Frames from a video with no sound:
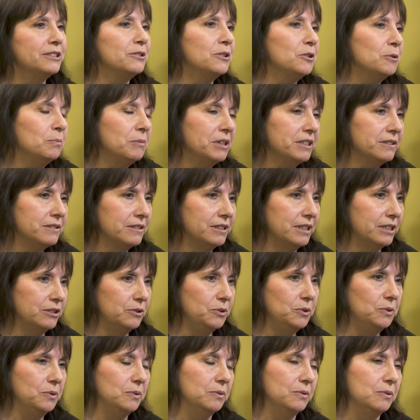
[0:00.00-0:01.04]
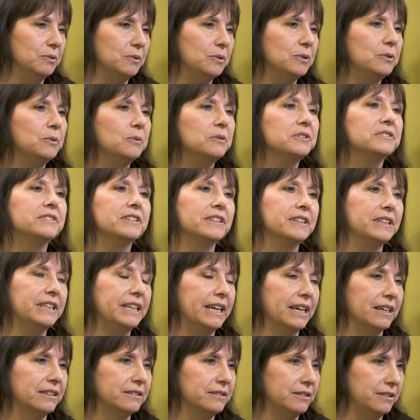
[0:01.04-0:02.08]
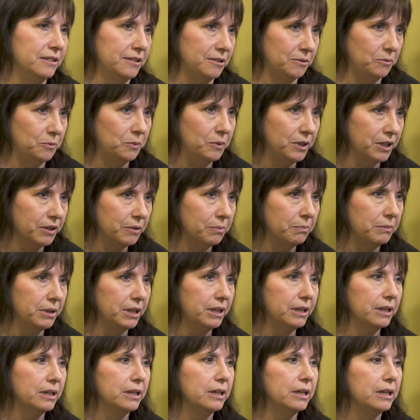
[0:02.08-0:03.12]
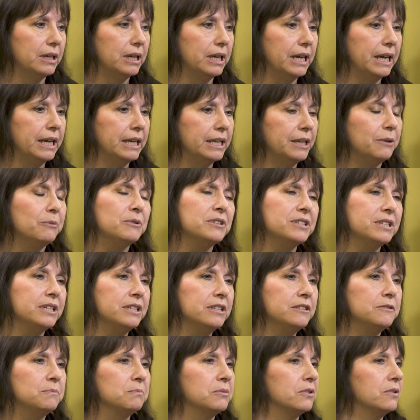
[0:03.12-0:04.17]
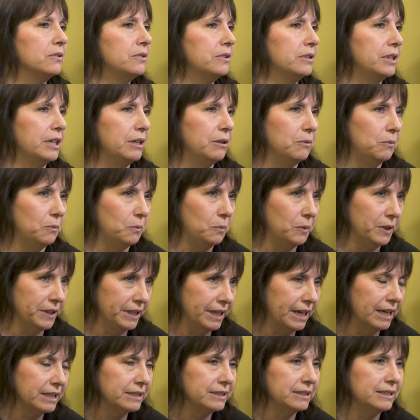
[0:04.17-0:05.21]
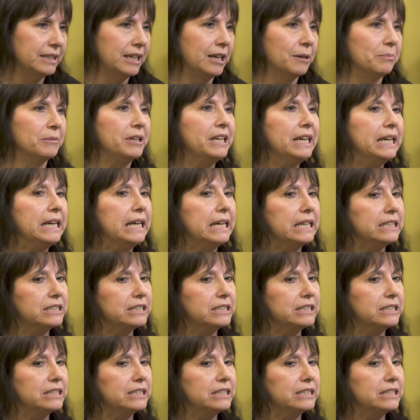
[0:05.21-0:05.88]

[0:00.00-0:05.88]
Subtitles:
I told my son, who was in the accident with me, and it was his birthday when the accident happened.